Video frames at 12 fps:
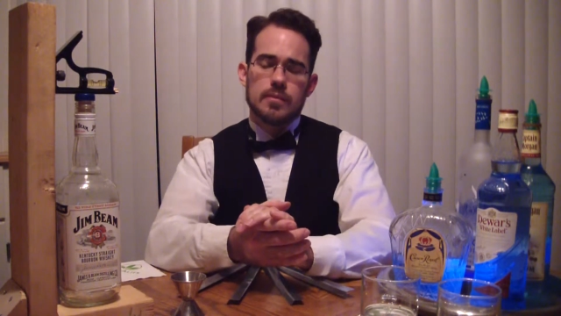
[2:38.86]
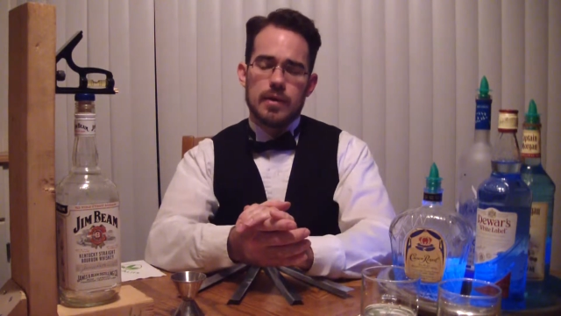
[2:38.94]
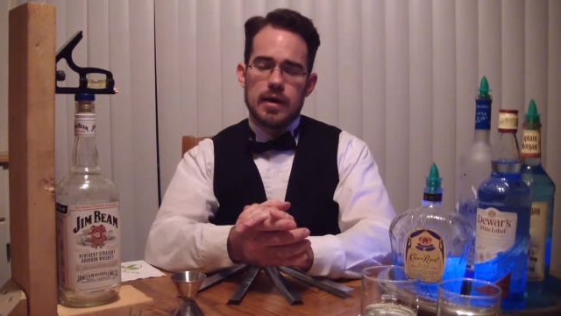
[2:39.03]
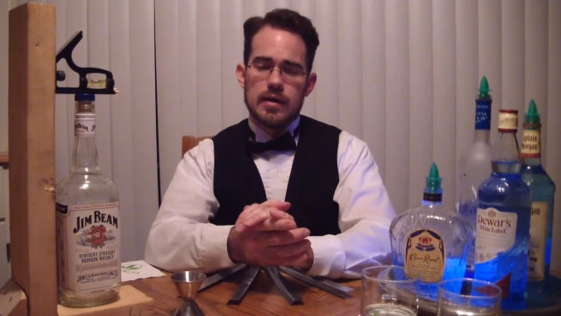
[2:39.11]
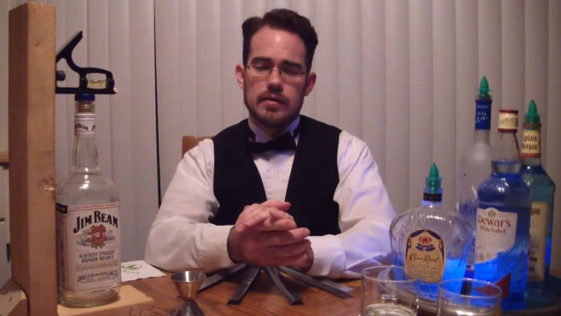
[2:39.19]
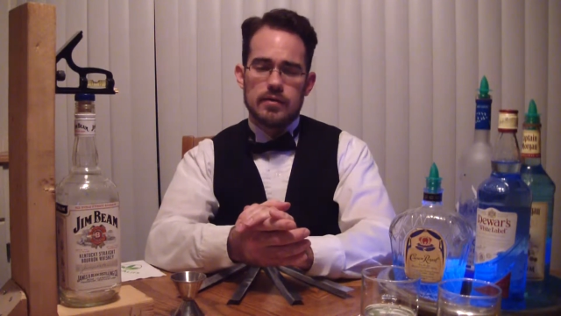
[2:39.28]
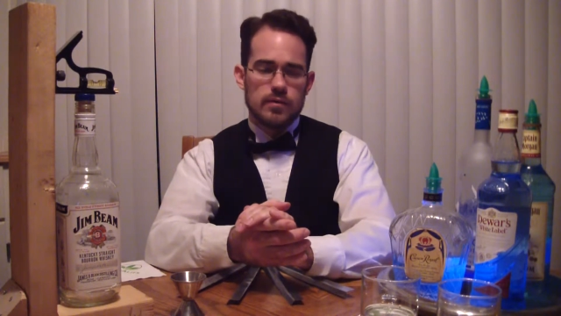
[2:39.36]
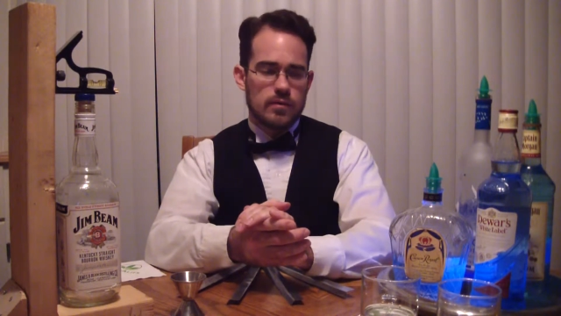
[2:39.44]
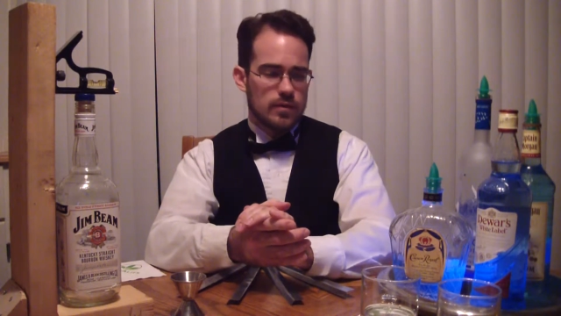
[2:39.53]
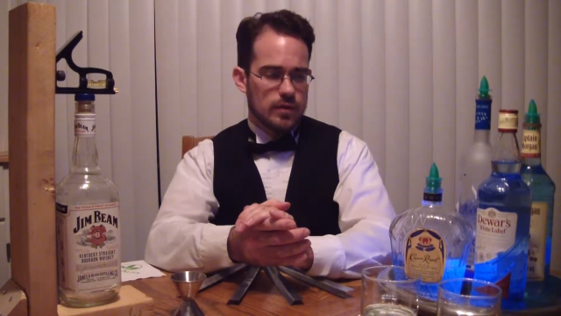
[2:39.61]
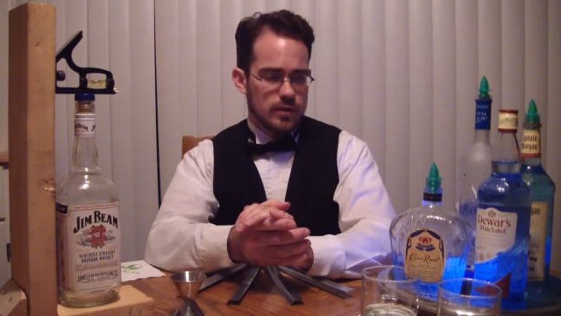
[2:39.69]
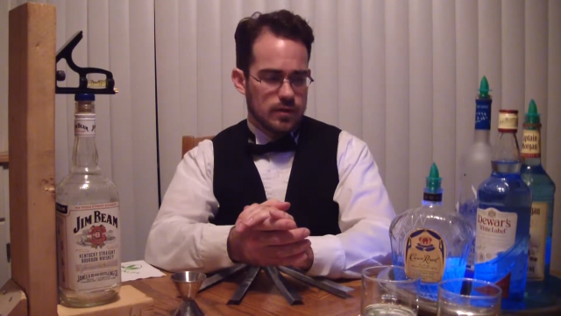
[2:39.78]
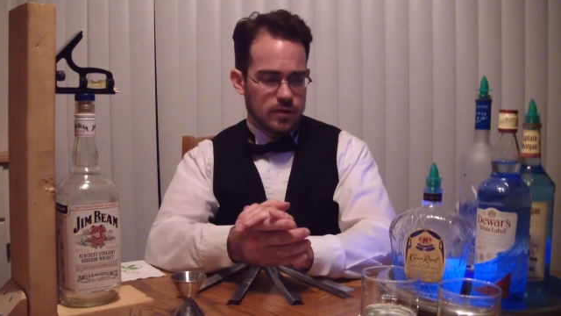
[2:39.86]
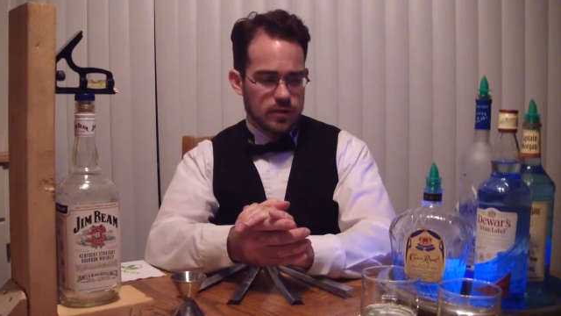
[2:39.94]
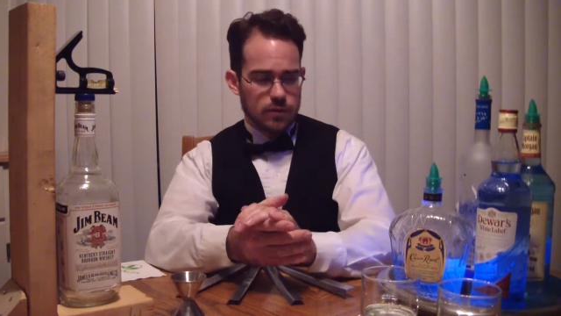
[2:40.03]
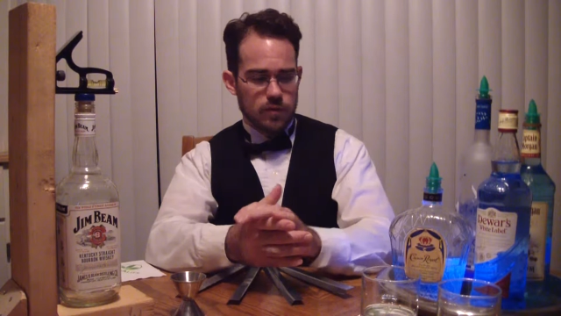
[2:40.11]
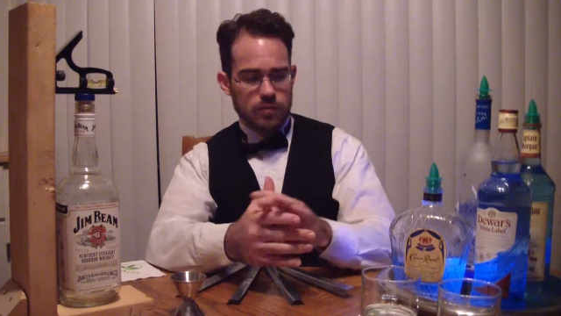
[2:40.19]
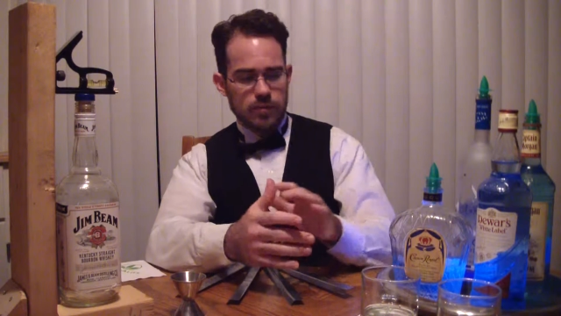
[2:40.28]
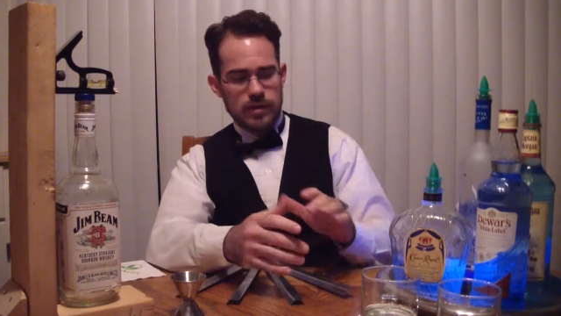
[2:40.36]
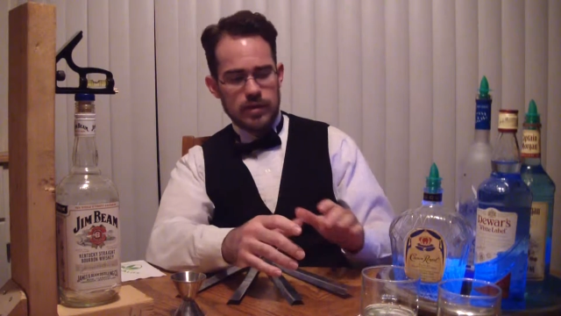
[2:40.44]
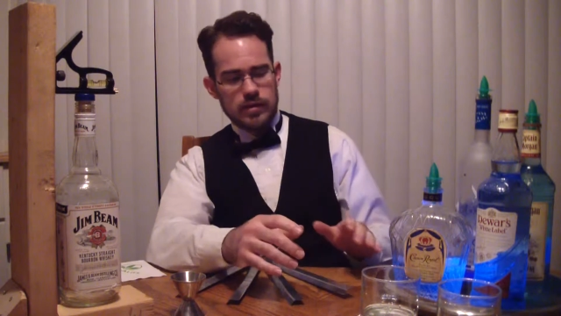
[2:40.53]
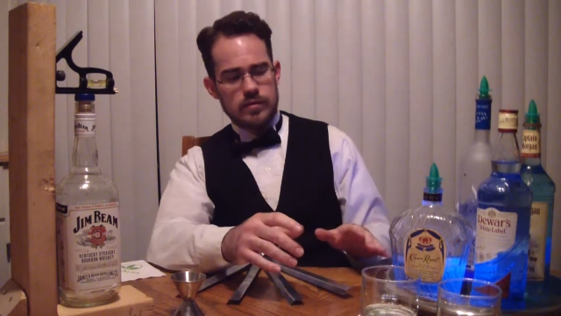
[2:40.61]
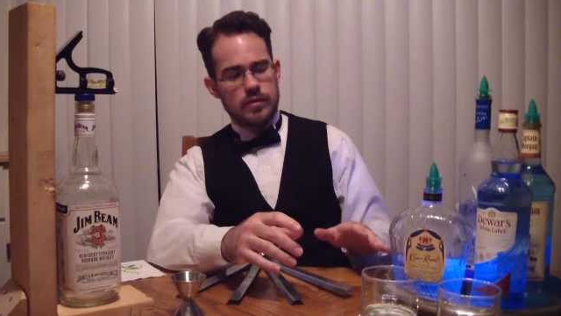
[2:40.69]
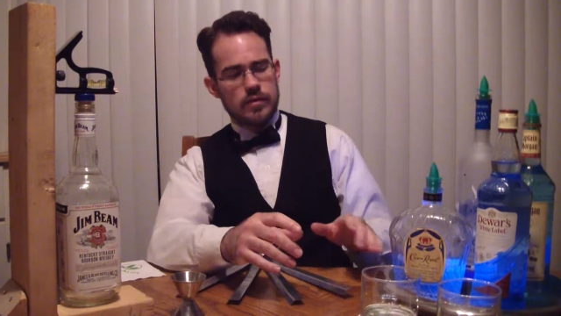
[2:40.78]
by to do the liquor yield with me,
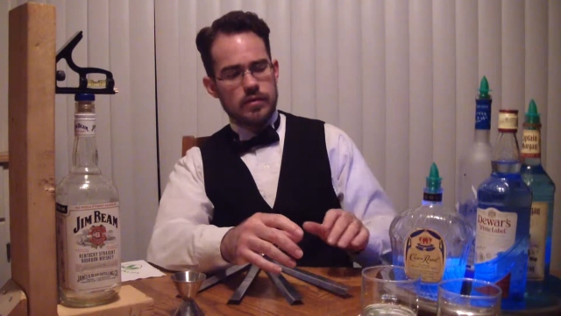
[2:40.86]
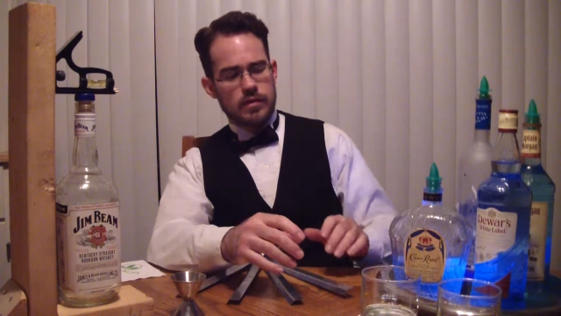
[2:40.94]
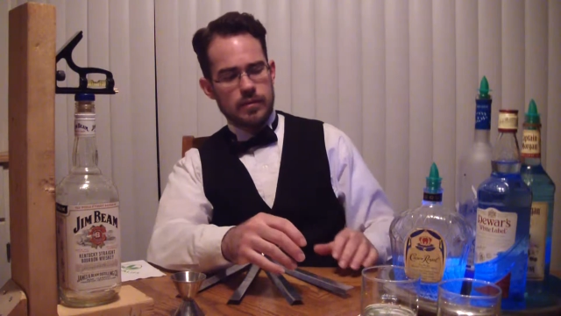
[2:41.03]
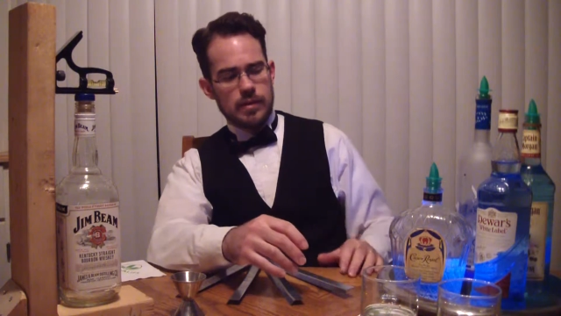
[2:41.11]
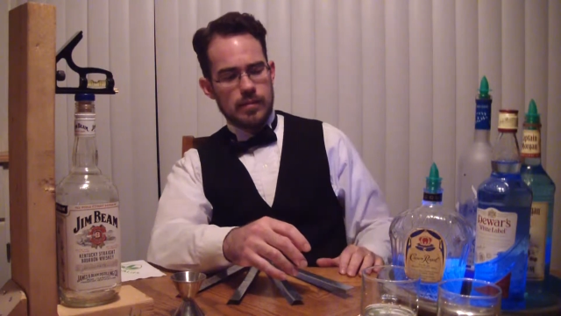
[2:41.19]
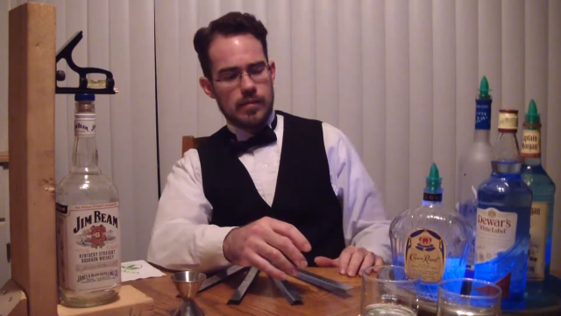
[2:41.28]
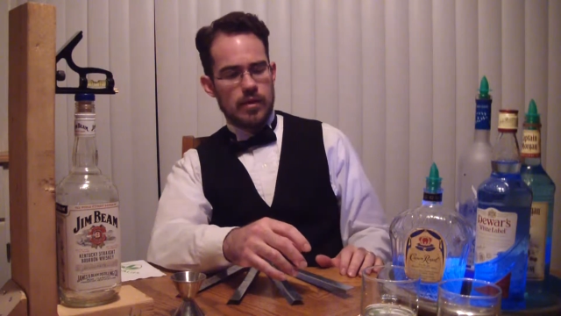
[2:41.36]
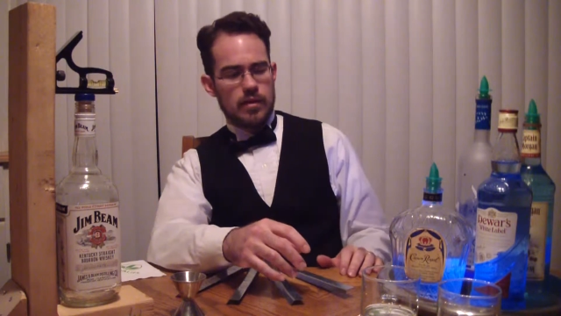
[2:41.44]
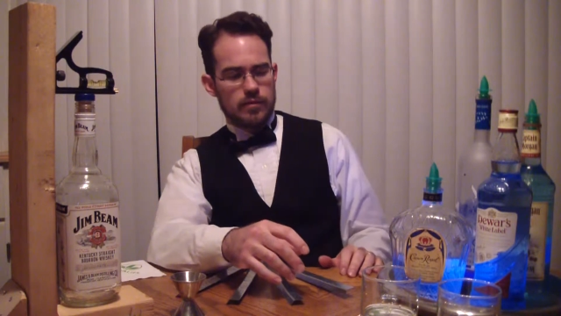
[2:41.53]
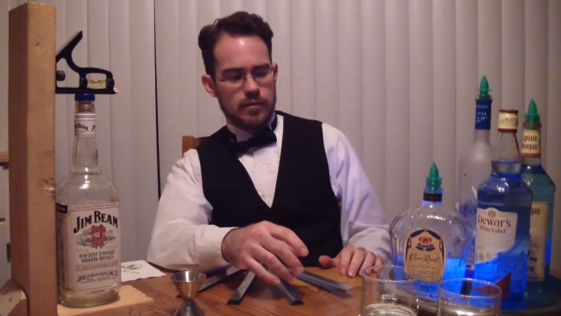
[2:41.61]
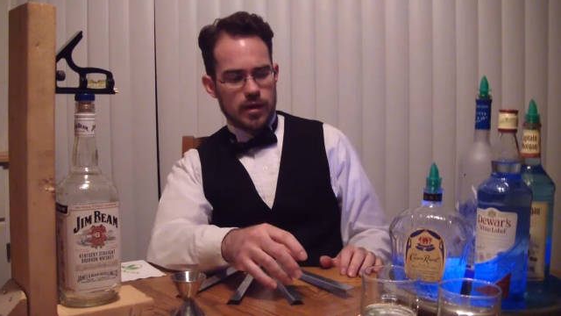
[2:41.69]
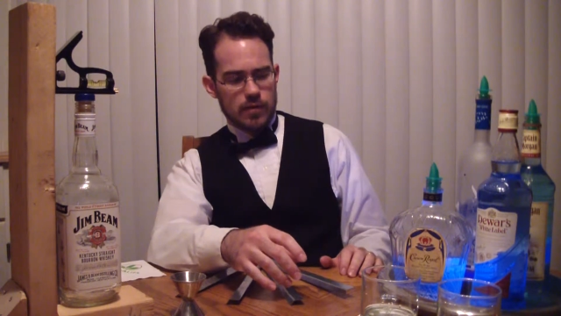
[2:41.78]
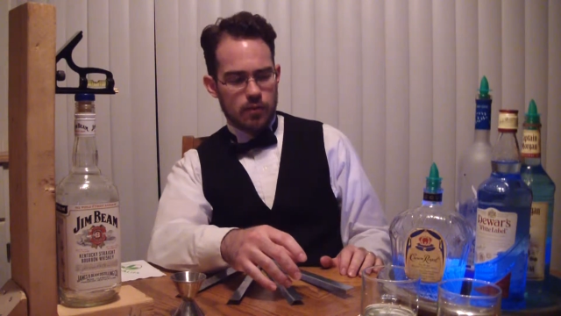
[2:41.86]
he's going to look at my bottle of Crown